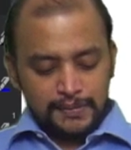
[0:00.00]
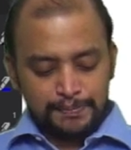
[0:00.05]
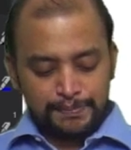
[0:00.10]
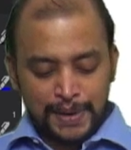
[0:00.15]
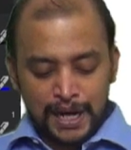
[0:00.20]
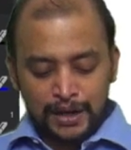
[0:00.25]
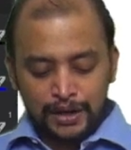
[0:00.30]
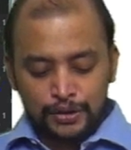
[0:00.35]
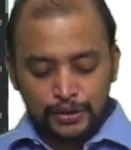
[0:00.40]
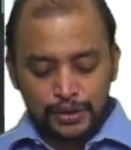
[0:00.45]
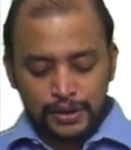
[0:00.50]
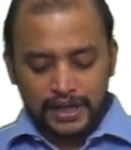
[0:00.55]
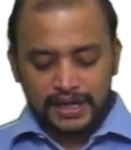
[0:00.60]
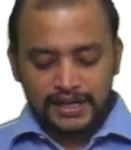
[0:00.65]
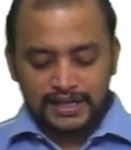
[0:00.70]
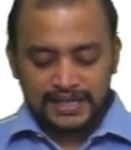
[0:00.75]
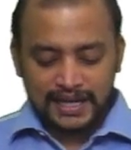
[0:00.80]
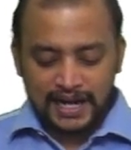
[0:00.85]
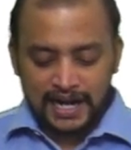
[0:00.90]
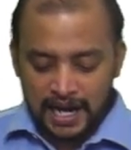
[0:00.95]
Bangur
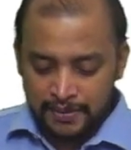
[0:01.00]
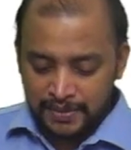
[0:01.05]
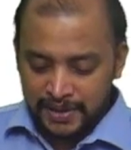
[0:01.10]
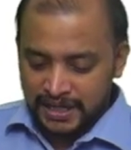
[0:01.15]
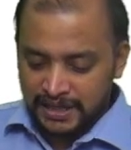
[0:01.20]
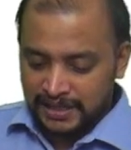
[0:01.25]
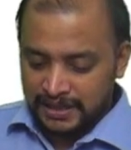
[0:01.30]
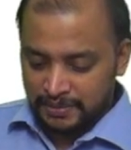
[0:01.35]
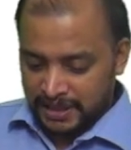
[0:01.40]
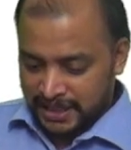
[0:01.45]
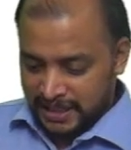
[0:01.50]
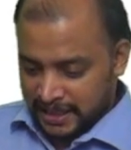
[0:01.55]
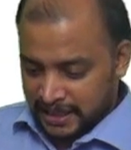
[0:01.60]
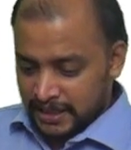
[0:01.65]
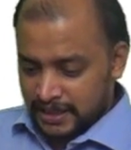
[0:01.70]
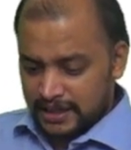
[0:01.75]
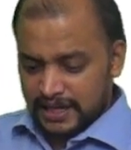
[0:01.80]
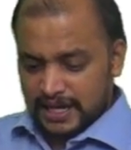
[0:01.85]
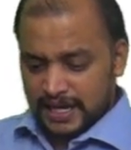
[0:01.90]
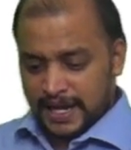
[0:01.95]
Ceramics
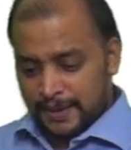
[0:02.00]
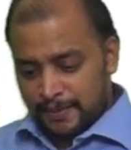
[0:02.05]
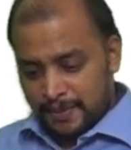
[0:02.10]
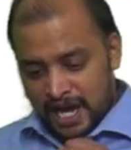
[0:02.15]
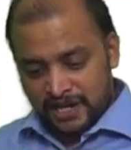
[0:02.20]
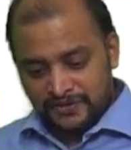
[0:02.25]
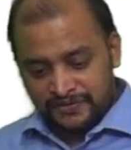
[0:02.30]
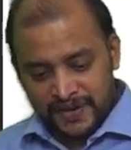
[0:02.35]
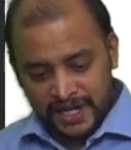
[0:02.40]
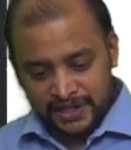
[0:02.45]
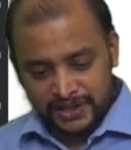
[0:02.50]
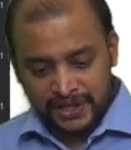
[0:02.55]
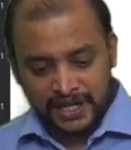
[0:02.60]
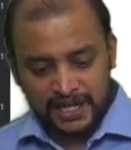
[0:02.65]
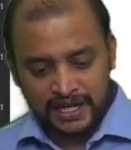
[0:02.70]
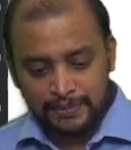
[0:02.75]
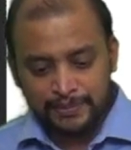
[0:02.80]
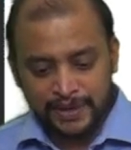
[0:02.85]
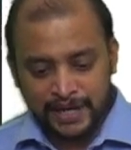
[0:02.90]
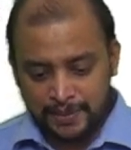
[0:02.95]
Limited, a manufacturing
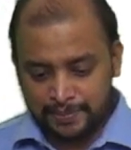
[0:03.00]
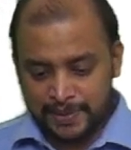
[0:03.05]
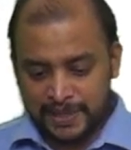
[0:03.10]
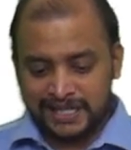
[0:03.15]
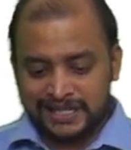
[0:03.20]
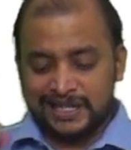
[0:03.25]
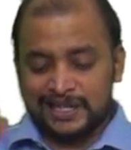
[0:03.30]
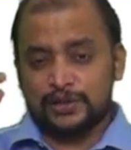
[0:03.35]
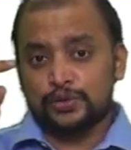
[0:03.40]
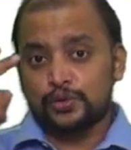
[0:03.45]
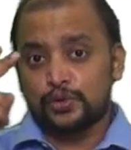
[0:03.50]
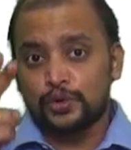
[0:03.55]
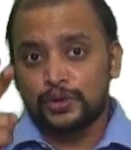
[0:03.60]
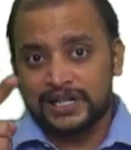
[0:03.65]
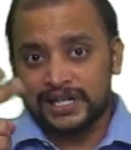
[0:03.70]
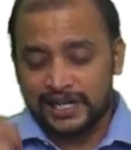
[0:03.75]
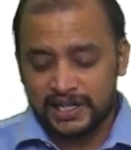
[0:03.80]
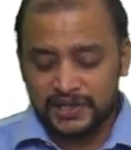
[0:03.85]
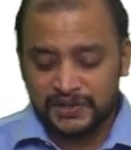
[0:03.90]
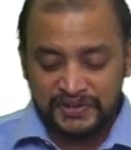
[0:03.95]
company, purchased two
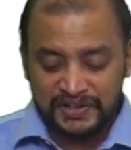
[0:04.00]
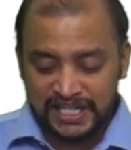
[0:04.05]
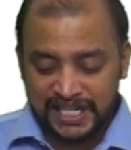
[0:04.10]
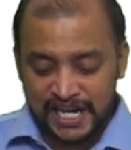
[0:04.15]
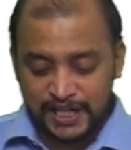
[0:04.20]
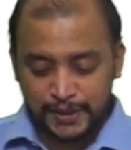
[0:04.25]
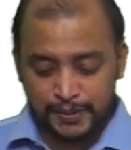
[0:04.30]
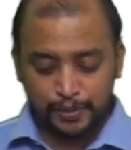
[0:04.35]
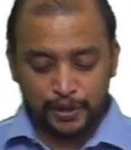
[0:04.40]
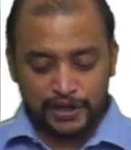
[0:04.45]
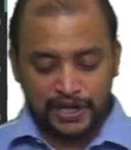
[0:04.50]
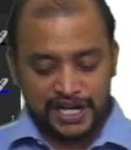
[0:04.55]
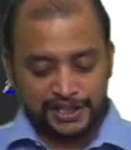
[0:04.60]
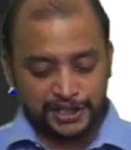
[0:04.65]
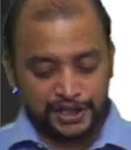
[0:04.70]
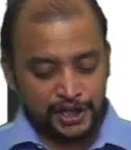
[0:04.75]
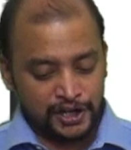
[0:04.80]
trucks for transportation